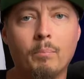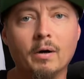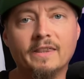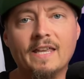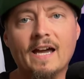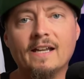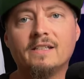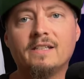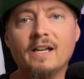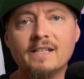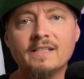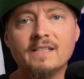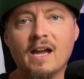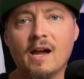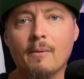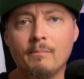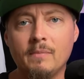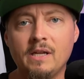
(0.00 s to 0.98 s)
But that does
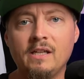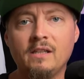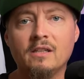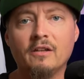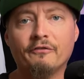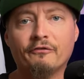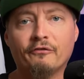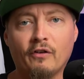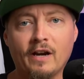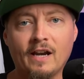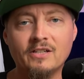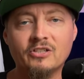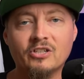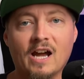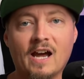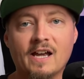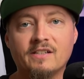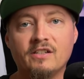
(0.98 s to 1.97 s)
not mean that
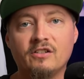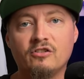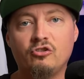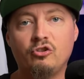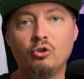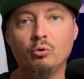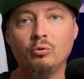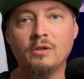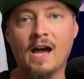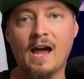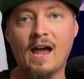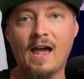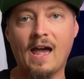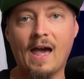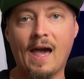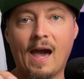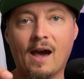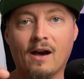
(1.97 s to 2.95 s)
franchises do not
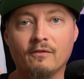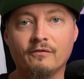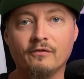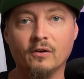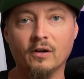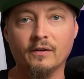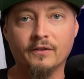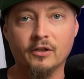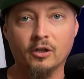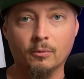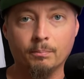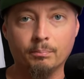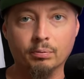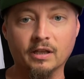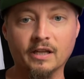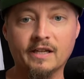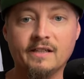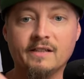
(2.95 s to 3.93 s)
have their
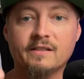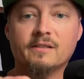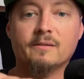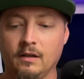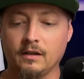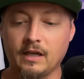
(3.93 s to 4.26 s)
place.